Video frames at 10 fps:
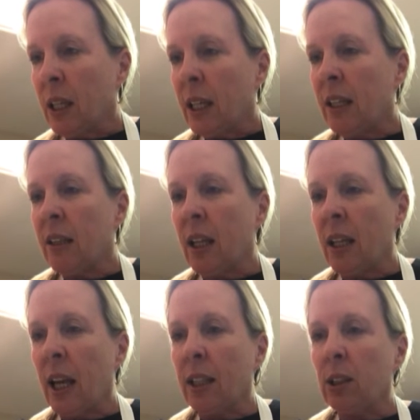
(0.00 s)
it then
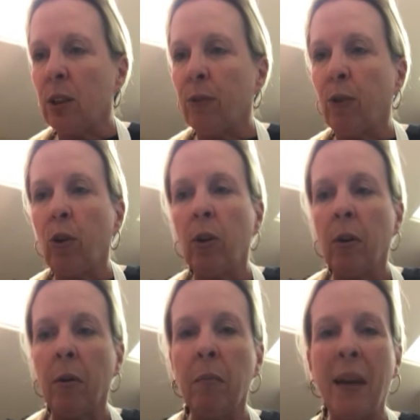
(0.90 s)
asked
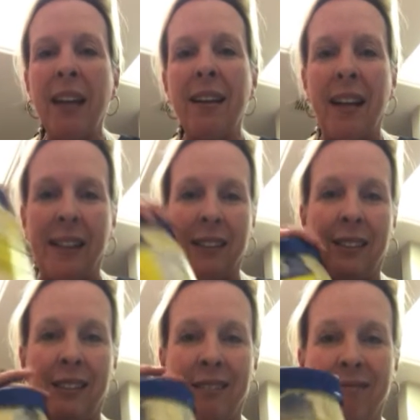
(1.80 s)
for
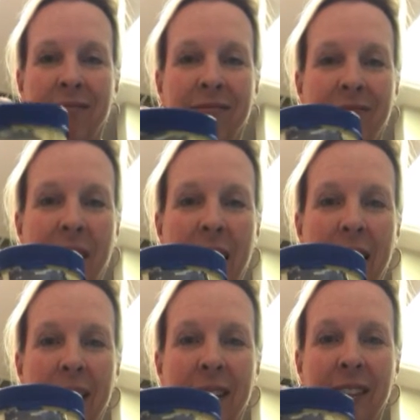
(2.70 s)
mayonnaise.
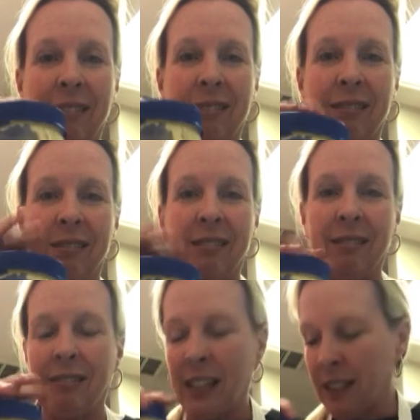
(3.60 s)
Mayonnaise,
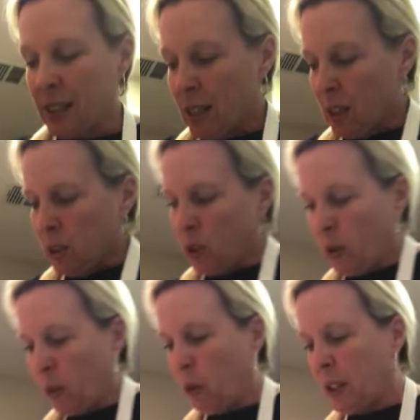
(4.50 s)
right? So
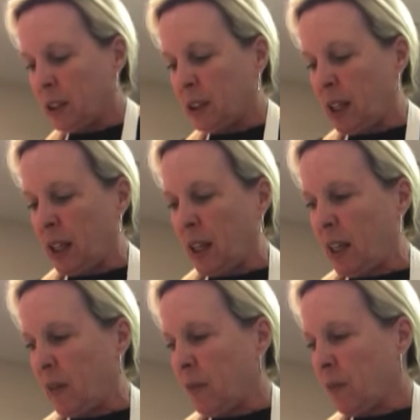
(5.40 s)
it wants
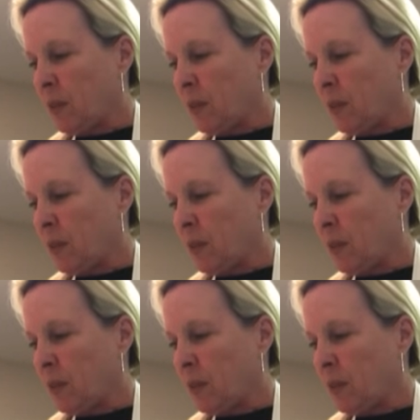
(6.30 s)
a